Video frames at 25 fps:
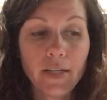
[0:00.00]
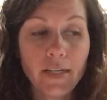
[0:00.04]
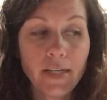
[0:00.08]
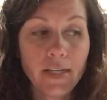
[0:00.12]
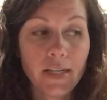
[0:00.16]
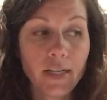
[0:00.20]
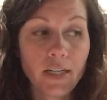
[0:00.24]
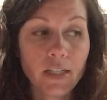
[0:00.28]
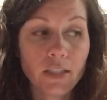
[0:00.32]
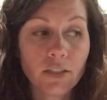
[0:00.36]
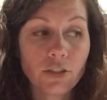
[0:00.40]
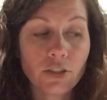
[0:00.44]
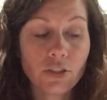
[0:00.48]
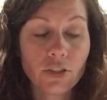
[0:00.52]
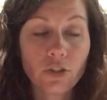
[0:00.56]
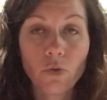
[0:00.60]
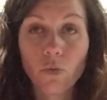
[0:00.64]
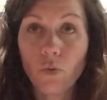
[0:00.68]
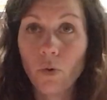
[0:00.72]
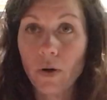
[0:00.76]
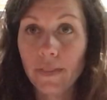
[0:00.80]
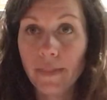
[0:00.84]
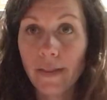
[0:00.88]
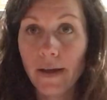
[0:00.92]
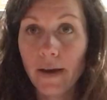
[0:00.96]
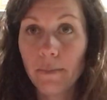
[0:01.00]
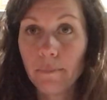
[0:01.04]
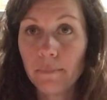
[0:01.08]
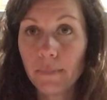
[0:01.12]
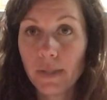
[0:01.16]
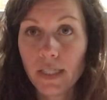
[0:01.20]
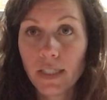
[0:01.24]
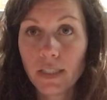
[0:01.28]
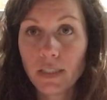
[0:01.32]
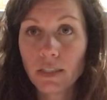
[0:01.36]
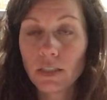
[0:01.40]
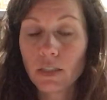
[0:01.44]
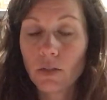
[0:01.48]
And so what that
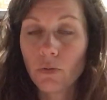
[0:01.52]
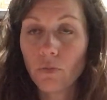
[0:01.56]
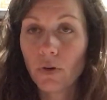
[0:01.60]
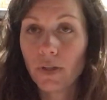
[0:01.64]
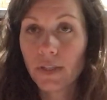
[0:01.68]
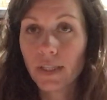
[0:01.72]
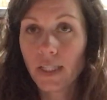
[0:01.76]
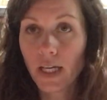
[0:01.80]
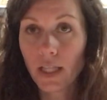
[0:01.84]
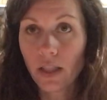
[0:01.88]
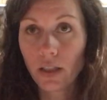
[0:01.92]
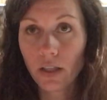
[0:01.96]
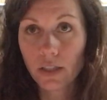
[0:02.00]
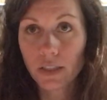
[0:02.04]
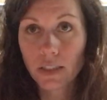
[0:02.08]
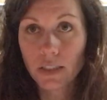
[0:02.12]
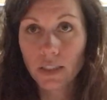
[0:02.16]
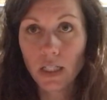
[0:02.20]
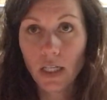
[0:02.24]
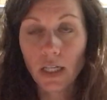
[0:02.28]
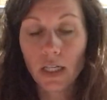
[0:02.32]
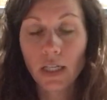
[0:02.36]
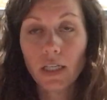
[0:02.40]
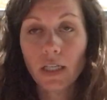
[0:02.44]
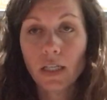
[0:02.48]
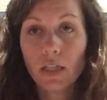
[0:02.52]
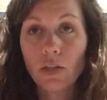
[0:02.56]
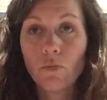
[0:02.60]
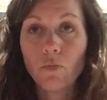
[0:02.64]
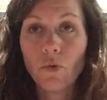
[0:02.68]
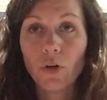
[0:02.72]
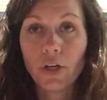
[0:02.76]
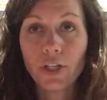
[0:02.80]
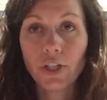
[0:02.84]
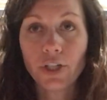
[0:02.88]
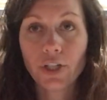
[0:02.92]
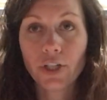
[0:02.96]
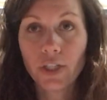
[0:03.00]
means and what that looks like and
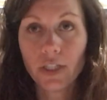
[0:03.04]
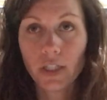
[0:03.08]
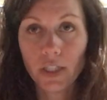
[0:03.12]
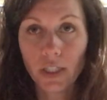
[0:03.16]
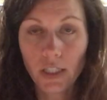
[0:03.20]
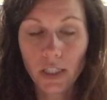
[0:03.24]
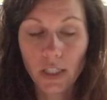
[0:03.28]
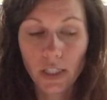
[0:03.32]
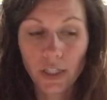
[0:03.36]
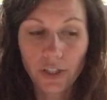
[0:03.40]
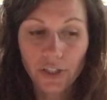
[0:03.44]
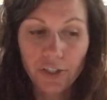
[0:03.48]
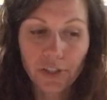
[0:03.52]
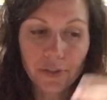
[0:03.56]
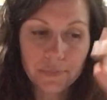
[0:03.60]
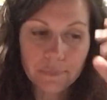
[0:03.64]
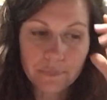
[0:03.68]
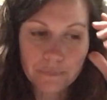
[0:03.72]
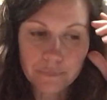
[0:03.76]
what you're going to hear.